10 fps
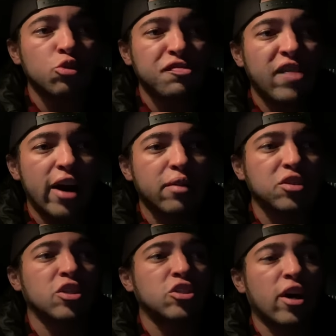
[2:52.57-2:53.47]
would fire him because
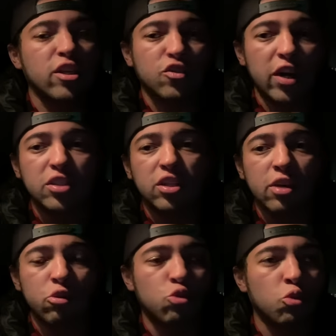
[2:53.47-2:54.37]
I saw his face and he
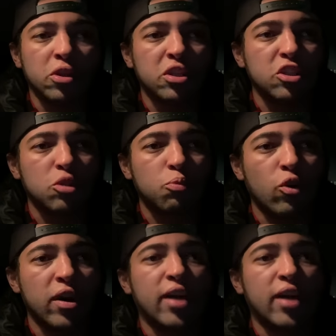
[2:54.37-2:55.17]
was really disappointed.